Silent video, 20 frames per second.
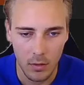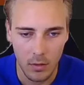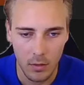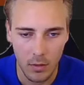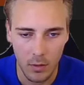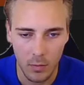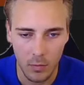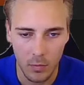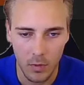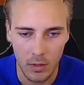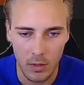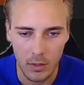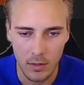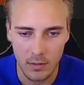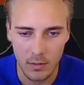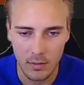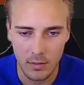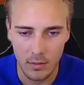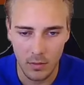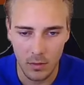with
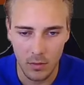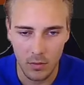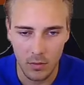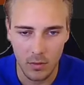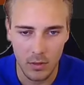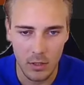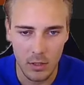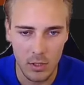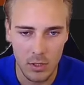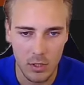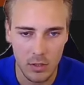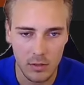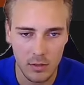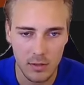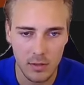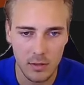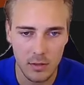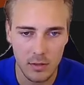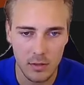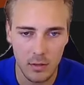these
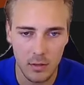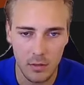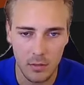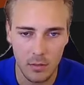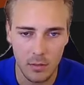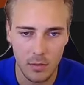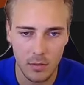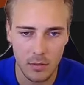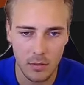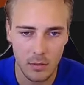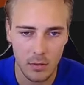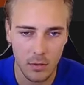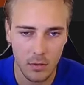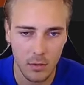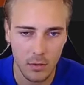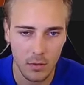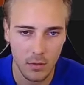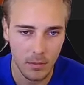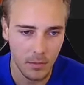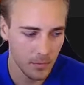conditions.
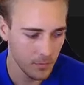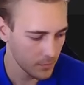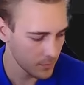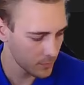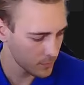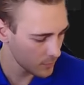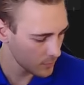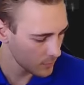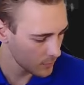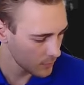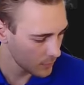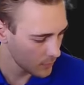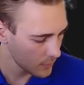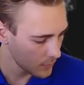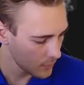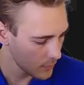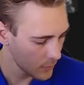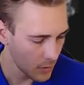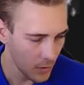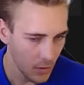So
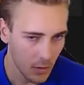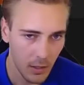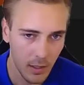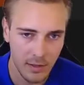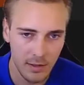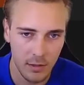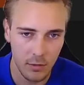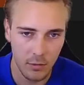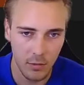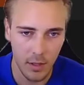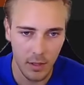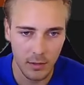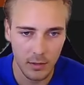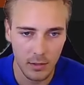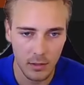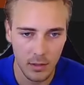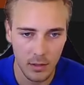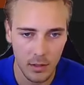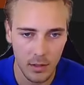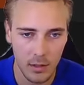let's look at
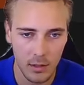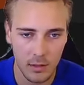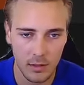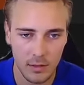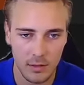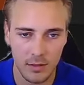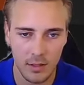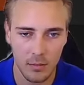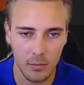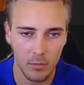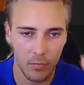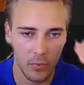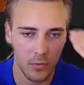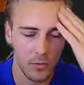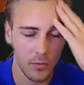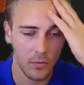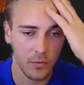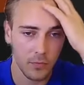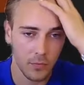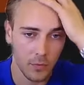the
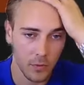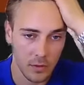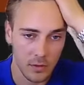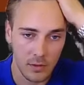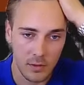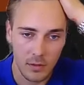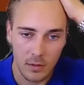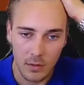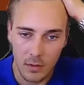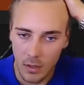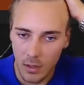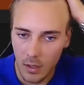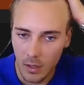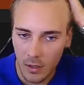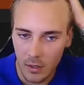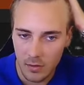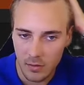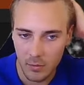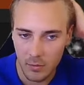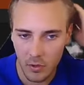simple first.
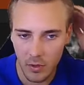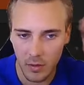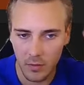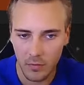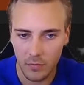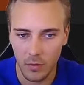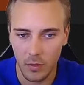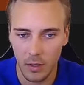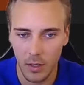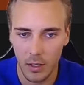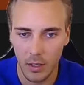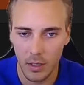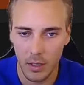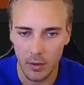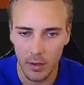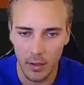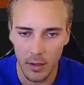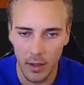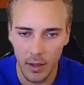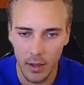So I'm looking through a naked
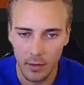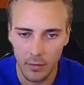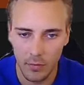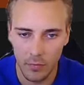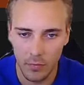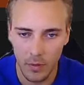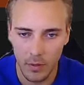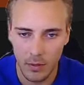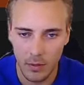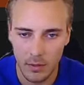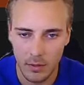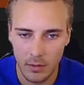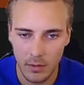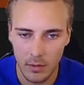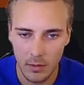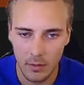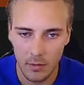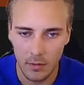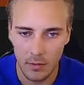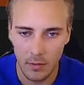red line. Field
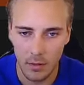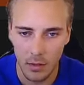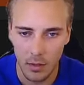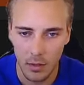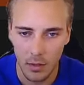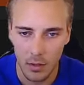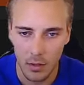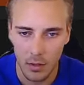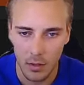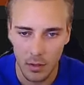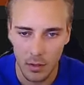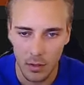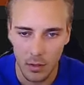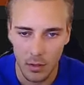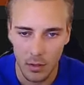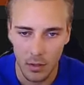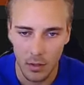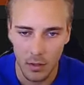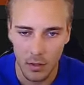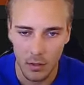tested
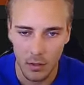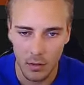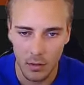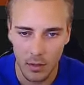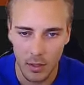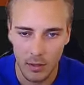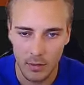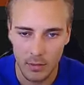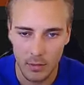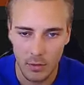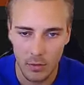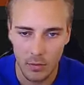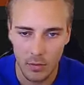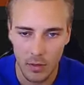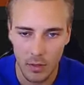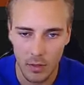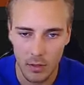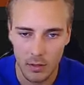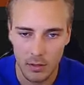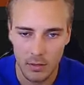
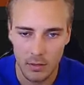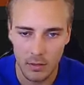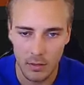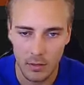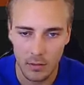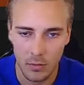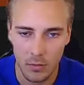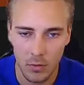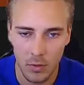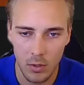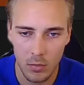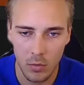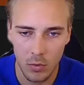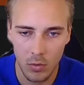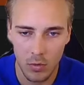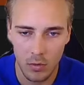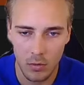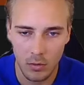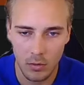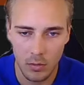category is
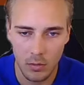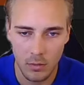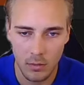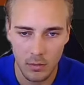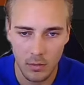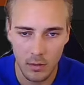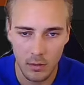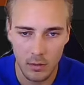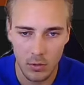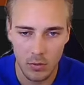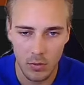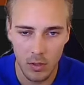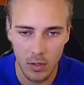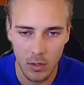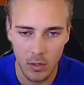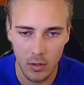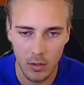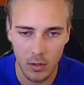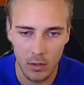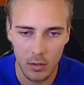normal, non-stat
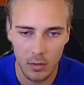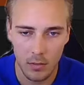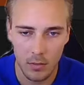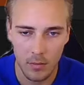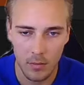track.